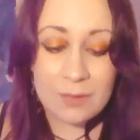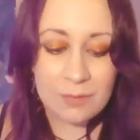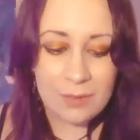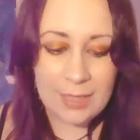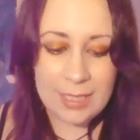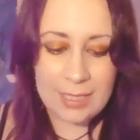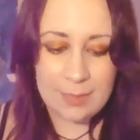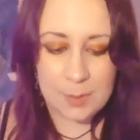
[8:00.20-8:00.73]

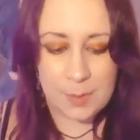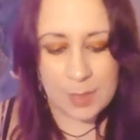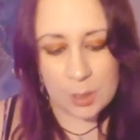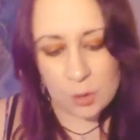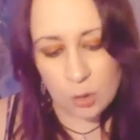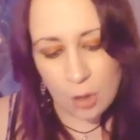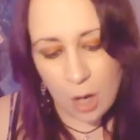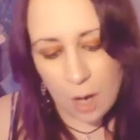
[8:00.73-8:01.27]
flames, because
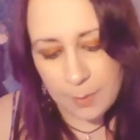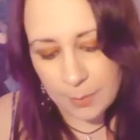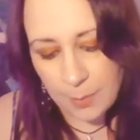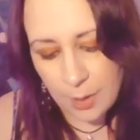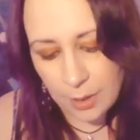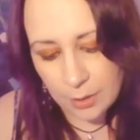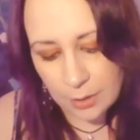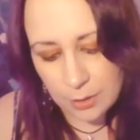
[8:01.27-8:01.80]
you're karmic
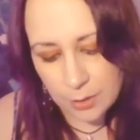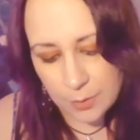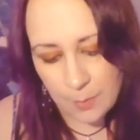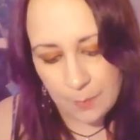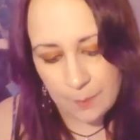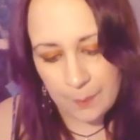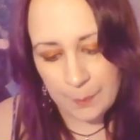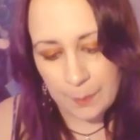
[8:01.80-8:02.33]
partners.
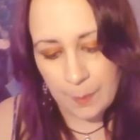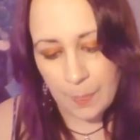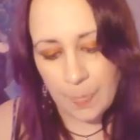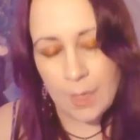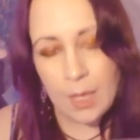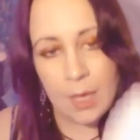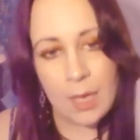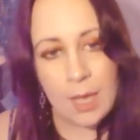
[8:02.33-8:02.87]

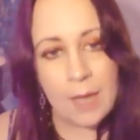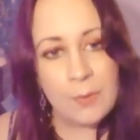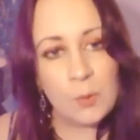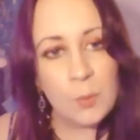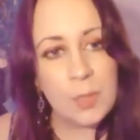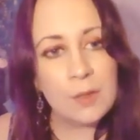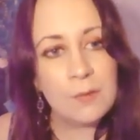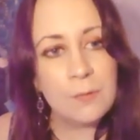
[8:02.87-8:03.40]
And the
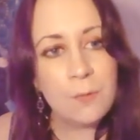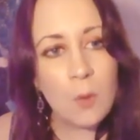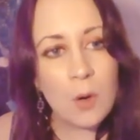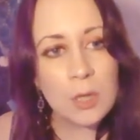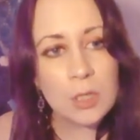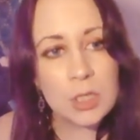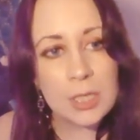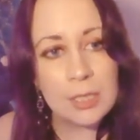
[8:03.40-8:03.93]
Wheel of
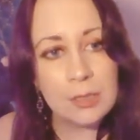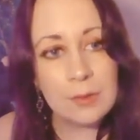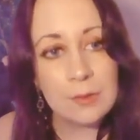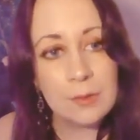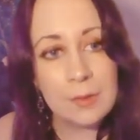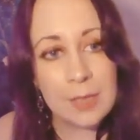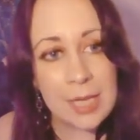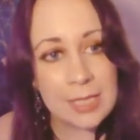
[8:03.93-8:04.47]
Fortune,
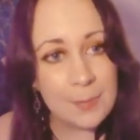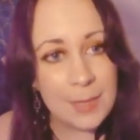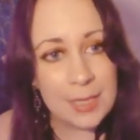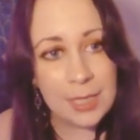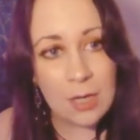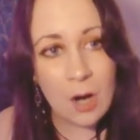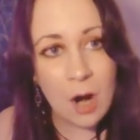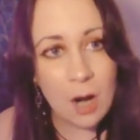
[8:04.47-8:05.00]
yes,
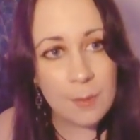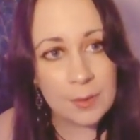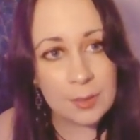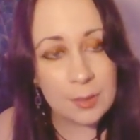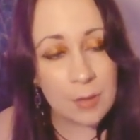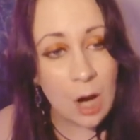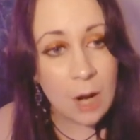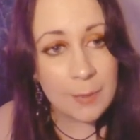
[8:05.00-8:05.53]
many
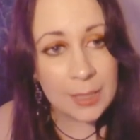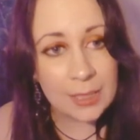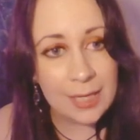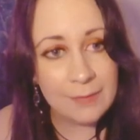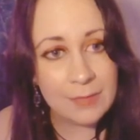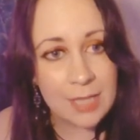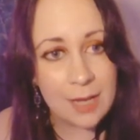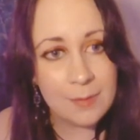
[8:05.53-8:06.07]
karmic
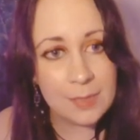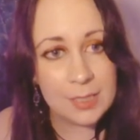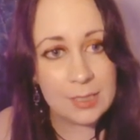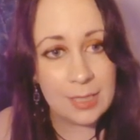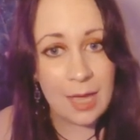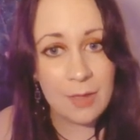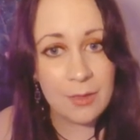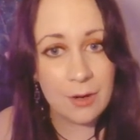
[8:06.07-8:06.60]
lifetimes
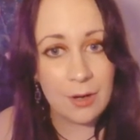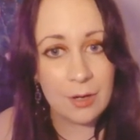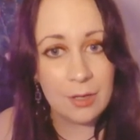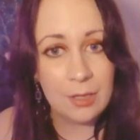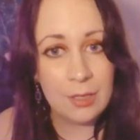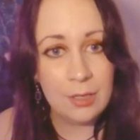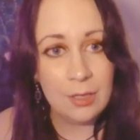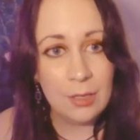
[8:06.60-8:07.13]
together.
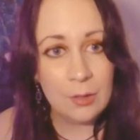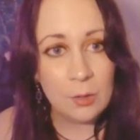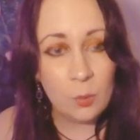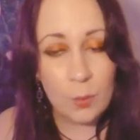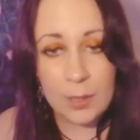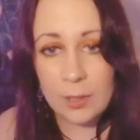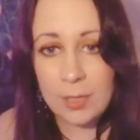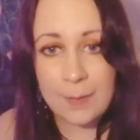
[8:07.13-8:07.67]
The
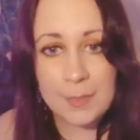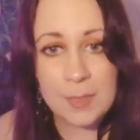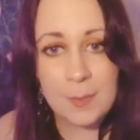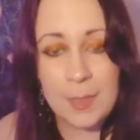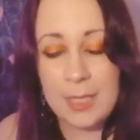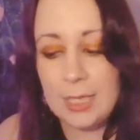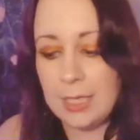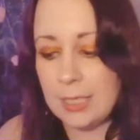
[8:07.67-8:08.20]
wheel kept
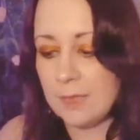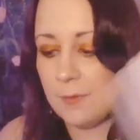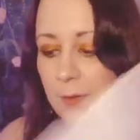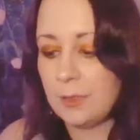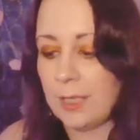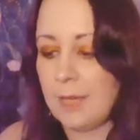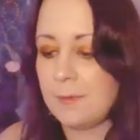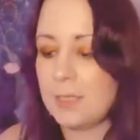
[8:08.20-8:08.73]
spinning in
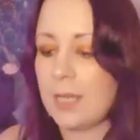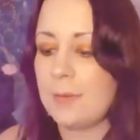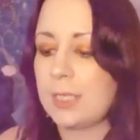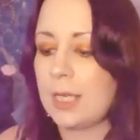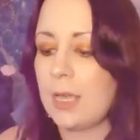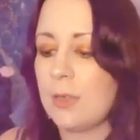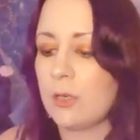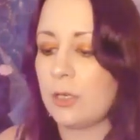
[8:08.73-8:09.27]
different lifetimes
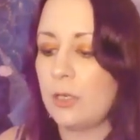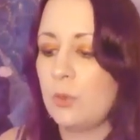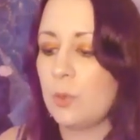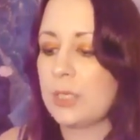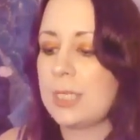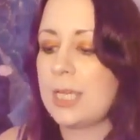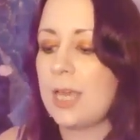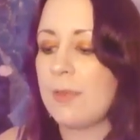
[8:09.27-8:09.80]
together. You were
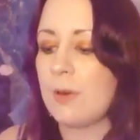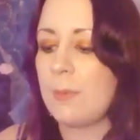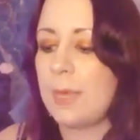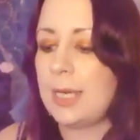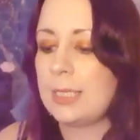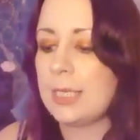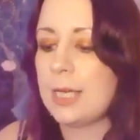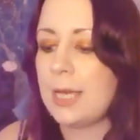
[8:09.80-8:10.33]
together
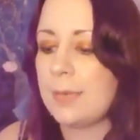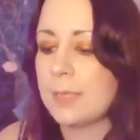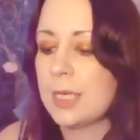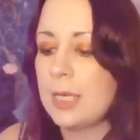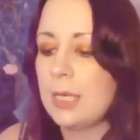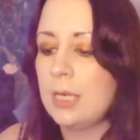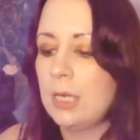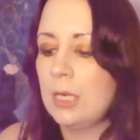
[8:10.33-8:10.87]
many times.
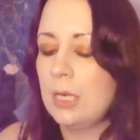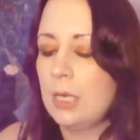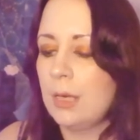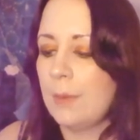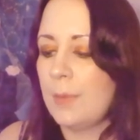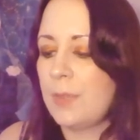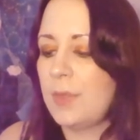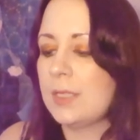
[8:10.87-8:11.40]

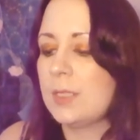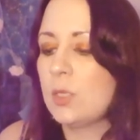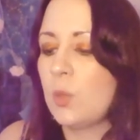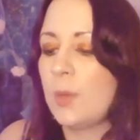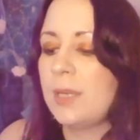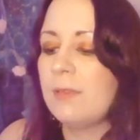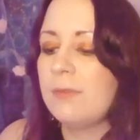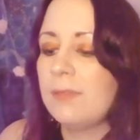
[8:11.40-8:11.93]
But this
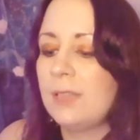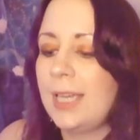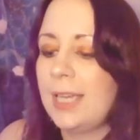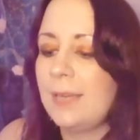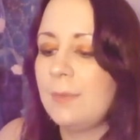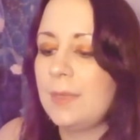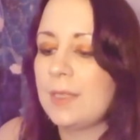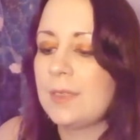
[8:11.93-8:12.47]
twin
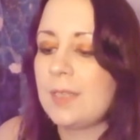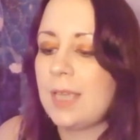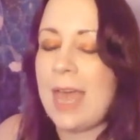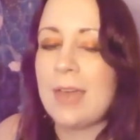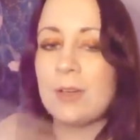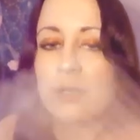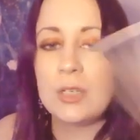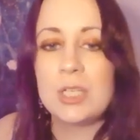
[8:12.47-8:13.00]
flame, this
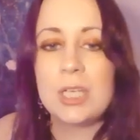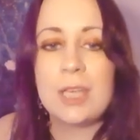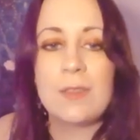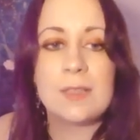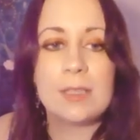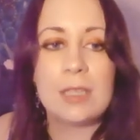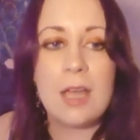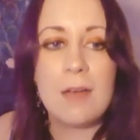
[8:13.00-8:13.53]
energy,
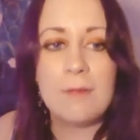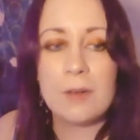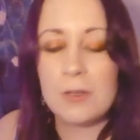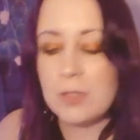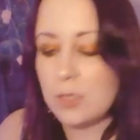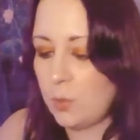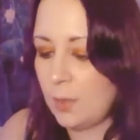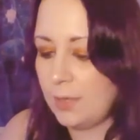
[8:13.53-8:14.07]
this
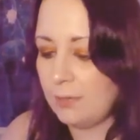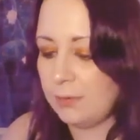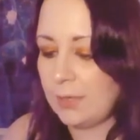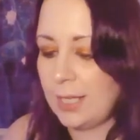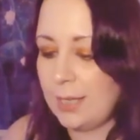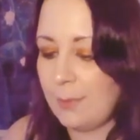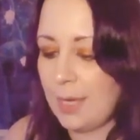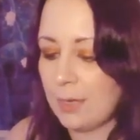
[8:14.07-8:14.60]
lover's twin
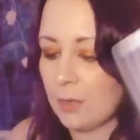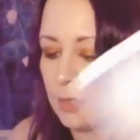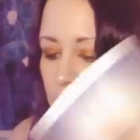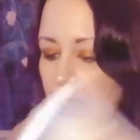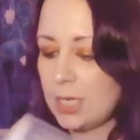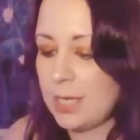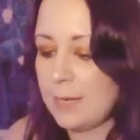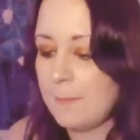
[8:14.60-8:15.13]
flame
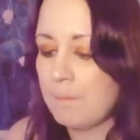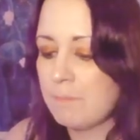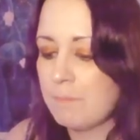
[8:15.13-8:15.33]
energy,